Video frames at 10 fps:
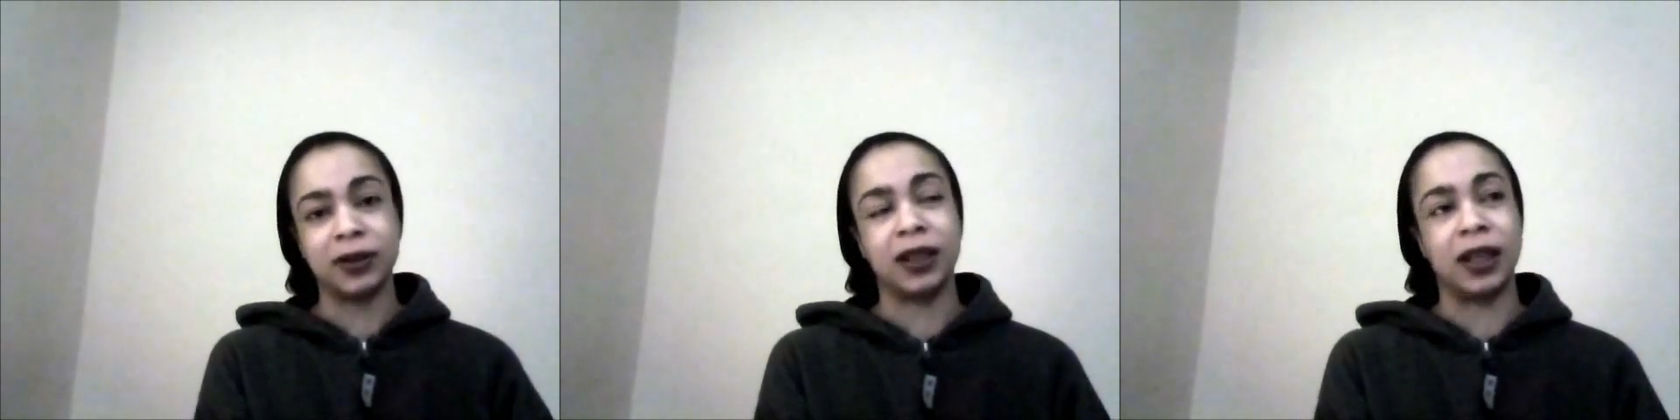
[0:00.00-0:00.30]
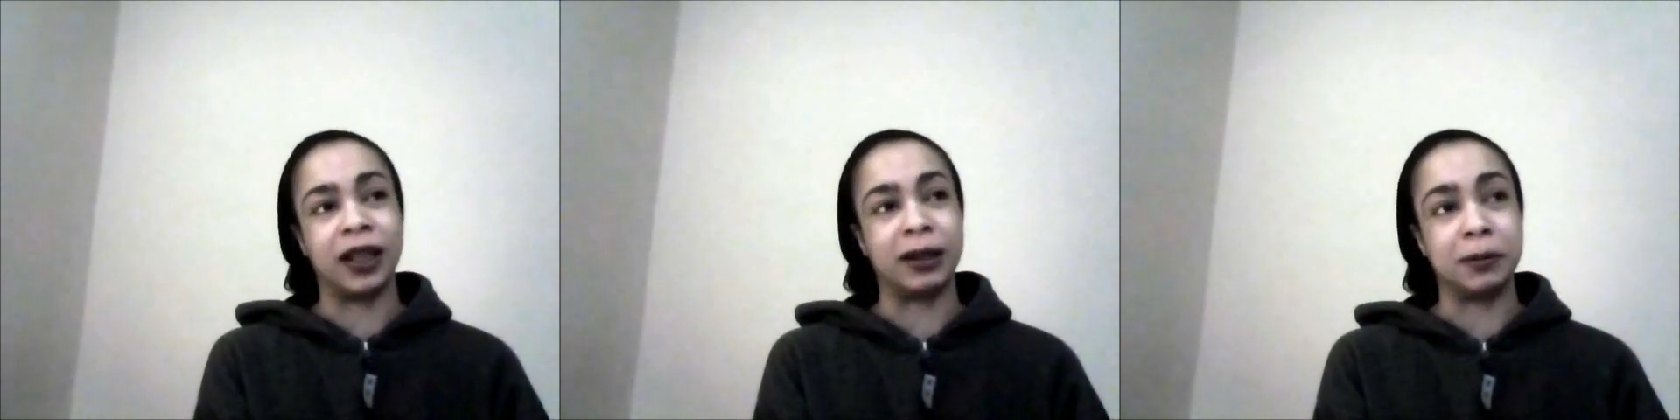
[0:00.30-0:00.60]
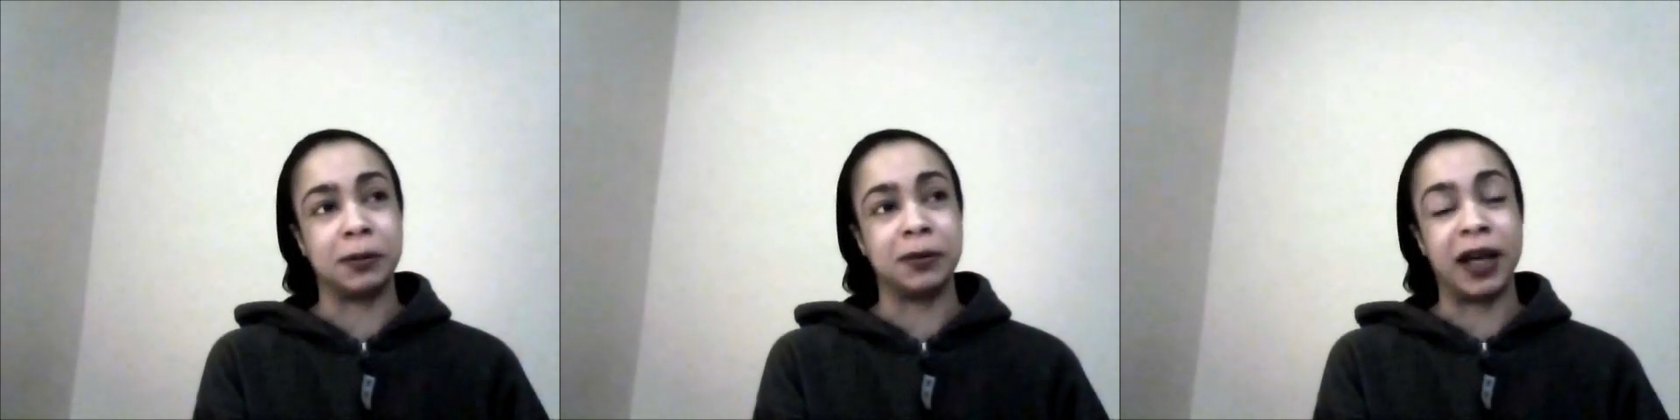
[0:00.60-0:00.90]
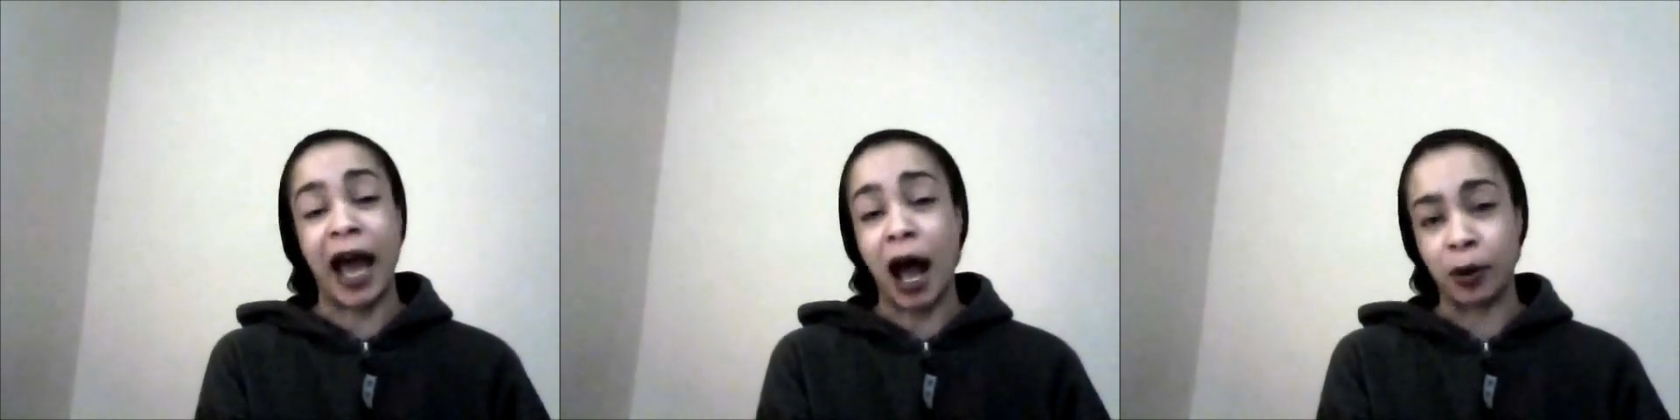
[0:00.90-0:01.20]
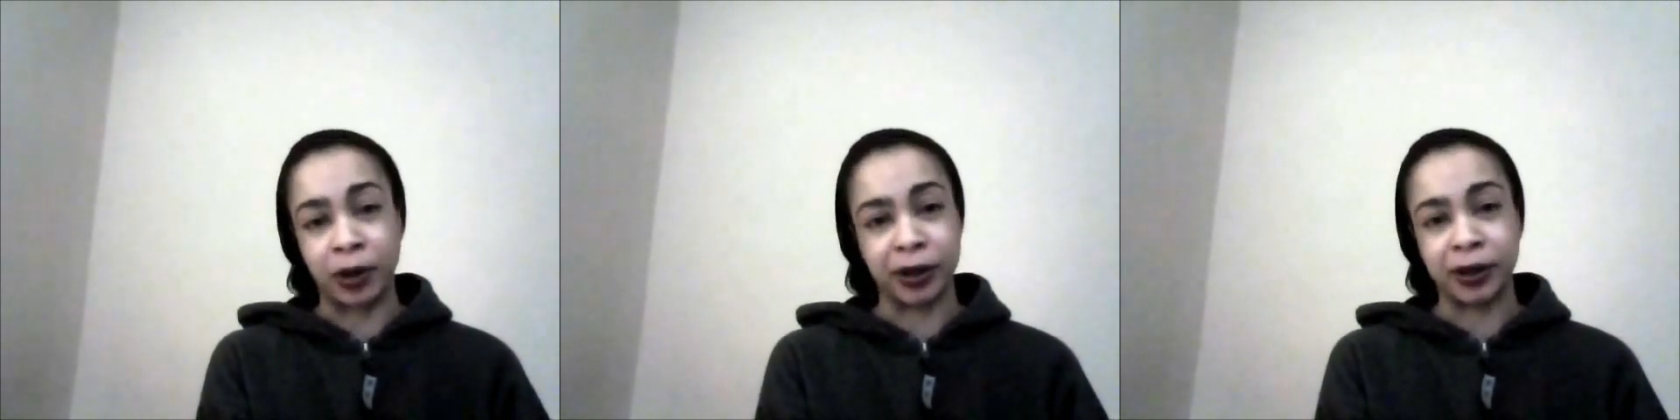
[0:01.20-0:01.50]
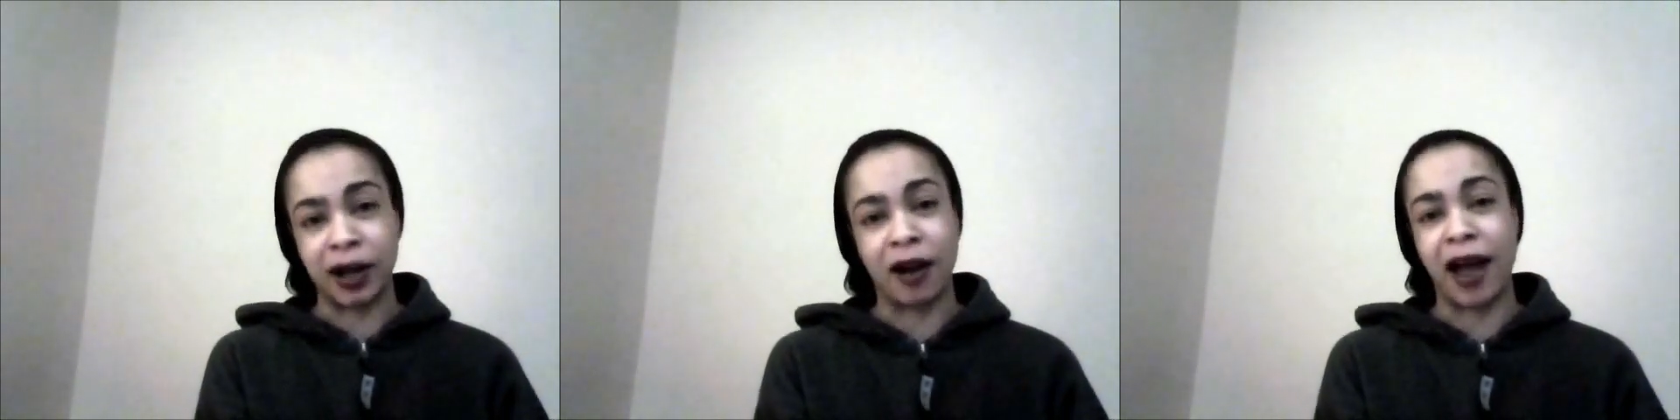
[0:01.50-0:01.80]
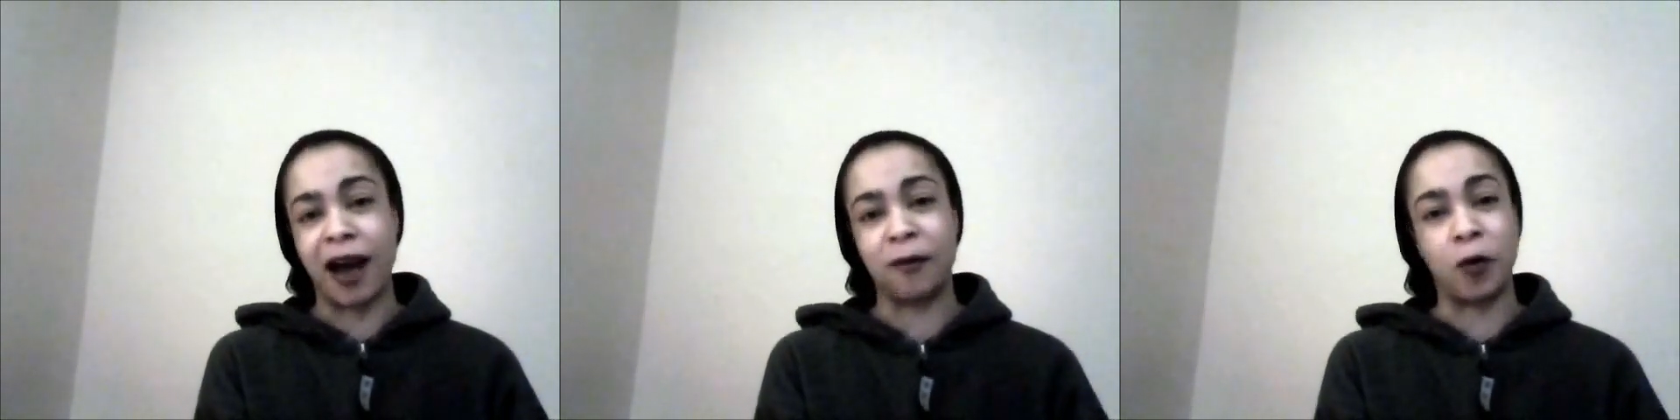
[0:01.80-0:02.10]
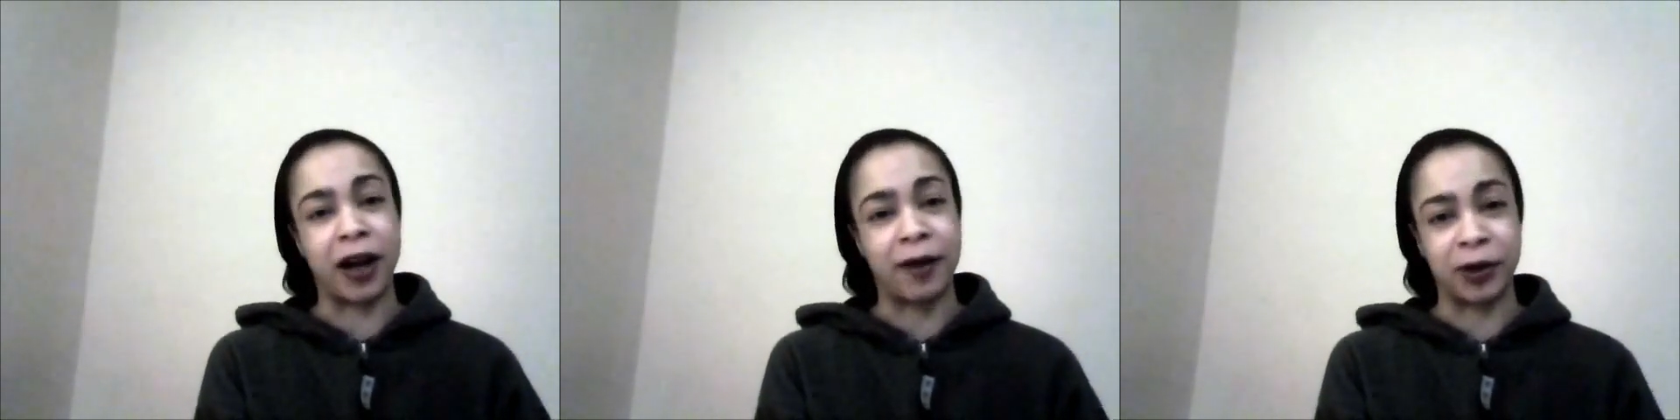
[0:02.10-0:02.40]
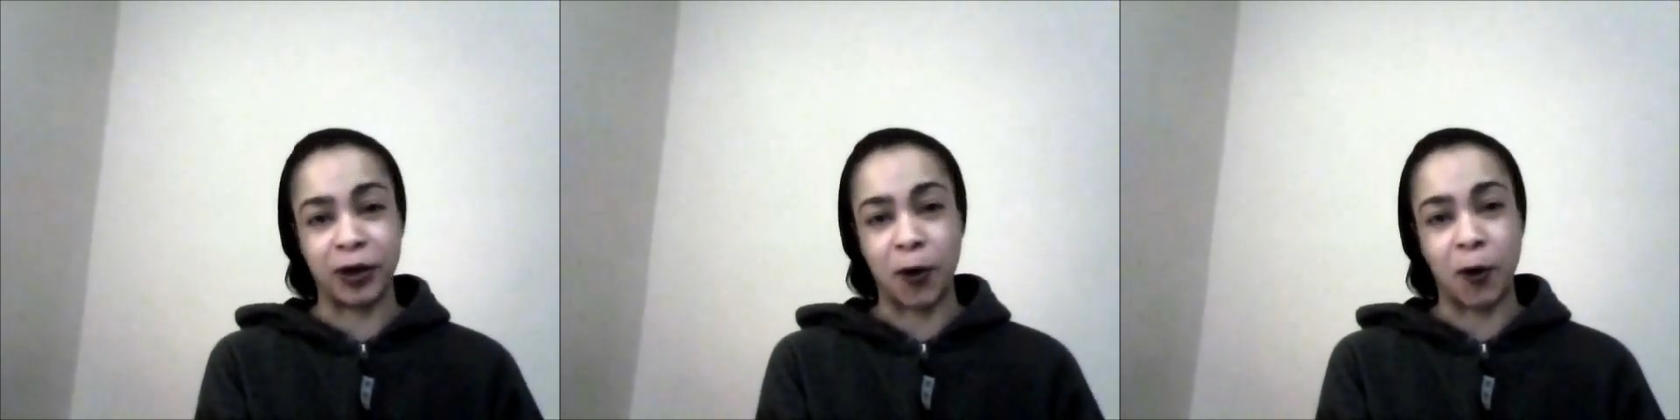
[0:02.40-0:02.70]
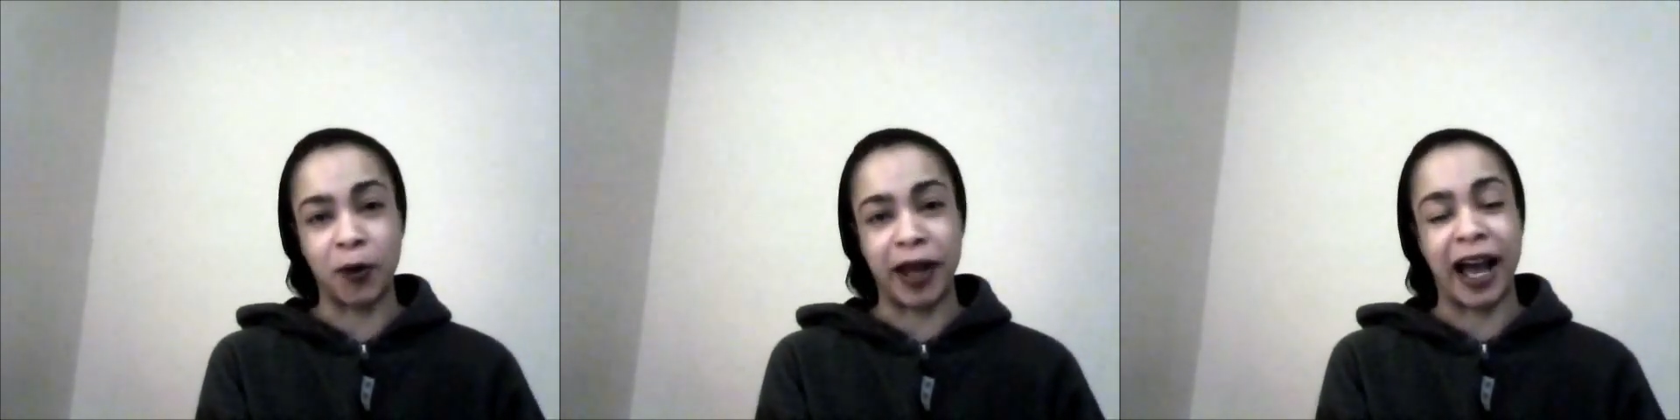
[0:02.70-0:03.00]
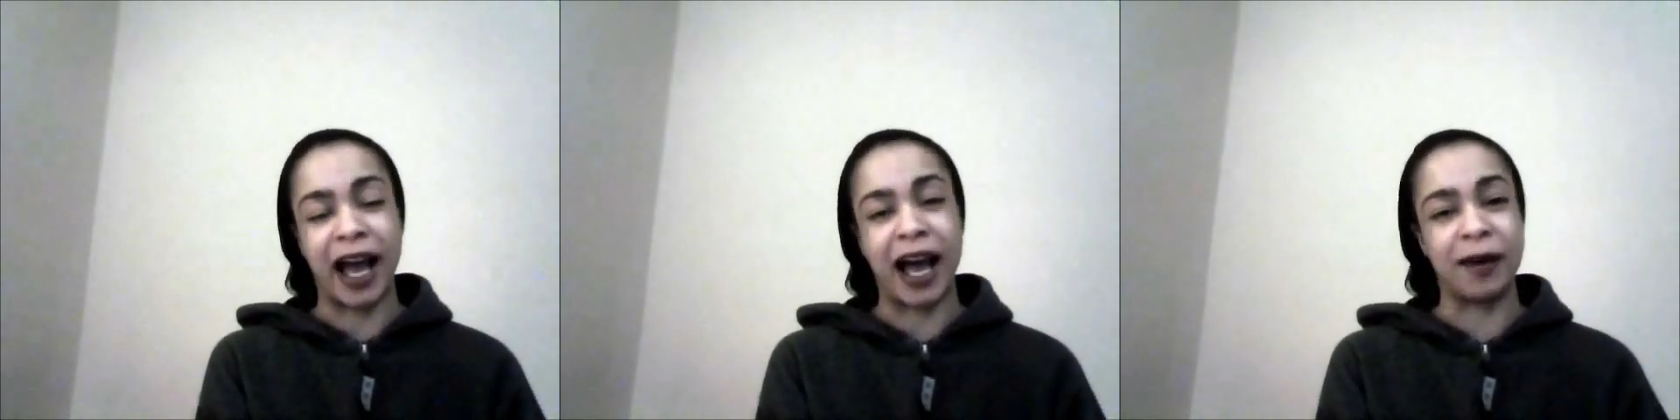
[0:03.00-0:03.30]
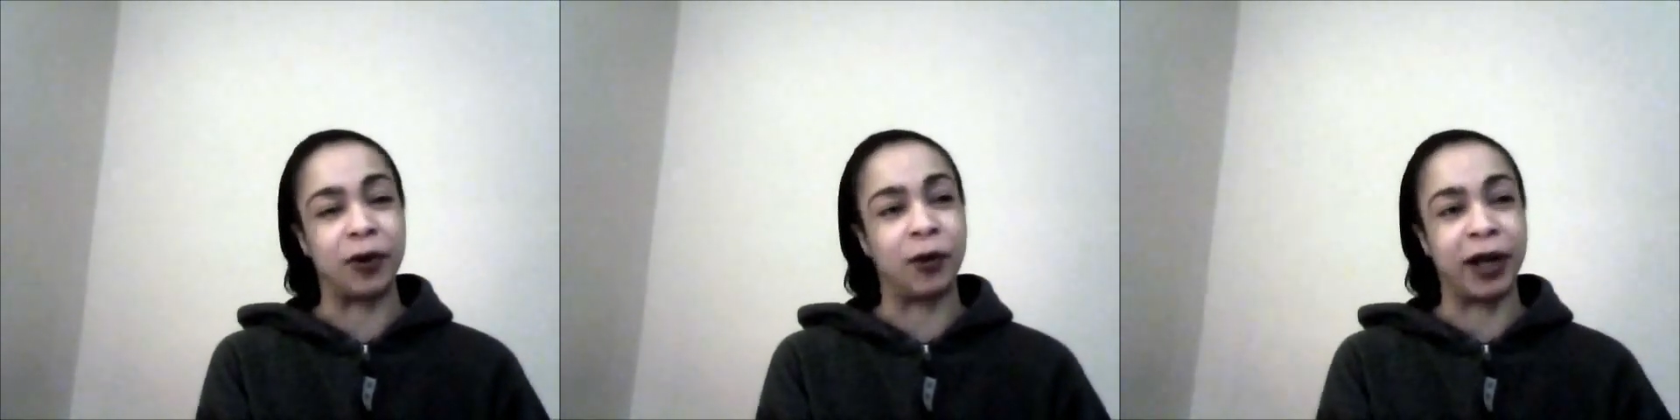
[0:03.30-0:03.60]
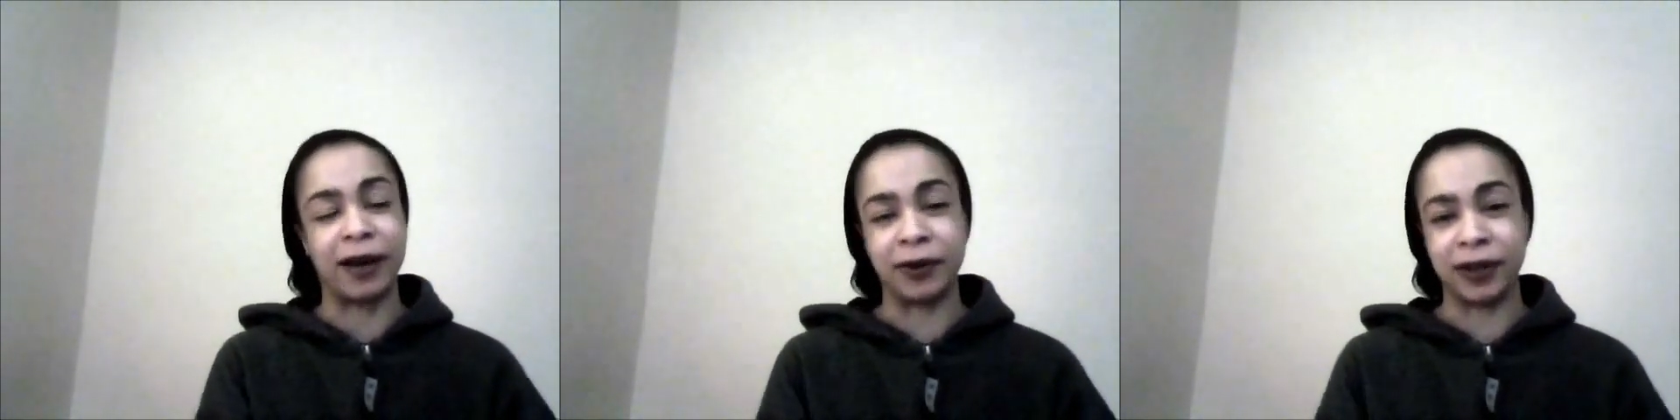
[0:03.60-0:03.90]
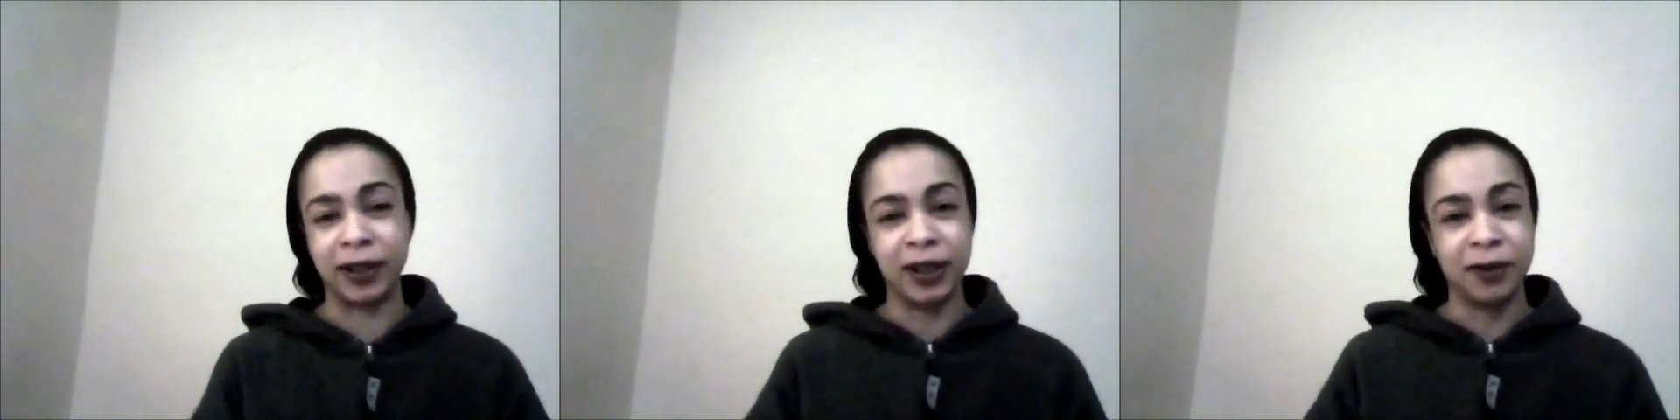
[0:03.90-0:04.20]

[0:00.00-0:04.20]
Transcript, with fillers: um, an hour. I'll have whatever cold they have or whatever